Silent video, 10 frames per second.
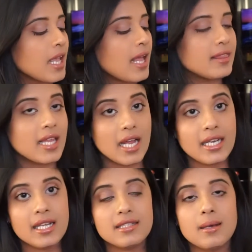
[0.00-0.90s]
and
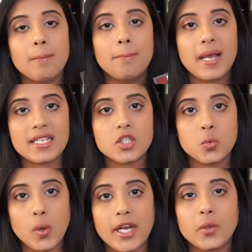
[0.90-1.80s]
that is the
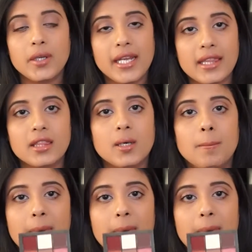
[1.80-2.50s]
best way to get the